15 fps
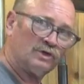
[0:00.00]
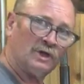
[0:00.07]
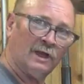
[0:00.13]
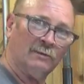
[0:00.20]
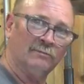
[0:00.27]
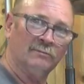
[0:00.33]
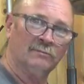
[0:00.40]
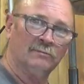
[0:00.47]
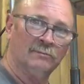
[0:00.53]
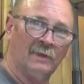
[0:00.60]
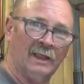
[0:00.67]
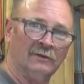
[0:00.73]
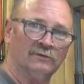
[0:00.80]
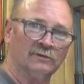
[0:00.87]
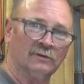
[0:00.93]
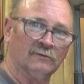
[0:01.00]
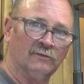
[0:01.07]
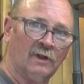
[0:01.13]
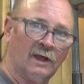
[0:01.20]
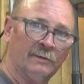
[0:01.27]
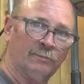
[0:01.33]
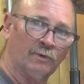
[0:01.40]
shaped base of the
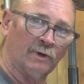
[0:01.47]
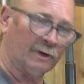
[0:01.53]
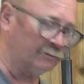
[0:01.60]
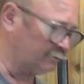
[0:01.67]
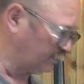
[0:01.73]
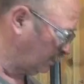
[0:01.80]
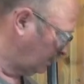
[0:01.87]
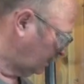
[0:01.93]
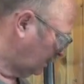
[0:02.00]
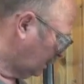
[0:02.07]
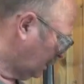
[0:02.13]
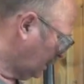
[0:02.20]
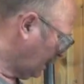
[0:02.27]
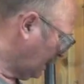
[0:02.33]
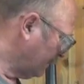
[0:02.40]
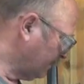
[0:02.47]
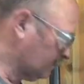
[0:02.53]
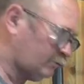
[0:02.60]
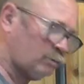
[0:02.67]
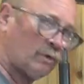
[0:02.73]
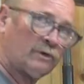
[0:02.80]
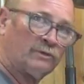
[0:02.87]
fly press. And
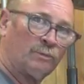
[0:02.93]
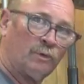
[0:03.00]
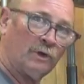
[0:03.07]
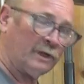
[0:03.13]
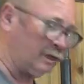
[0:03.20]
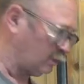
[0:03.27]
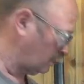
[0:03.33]
this works pretty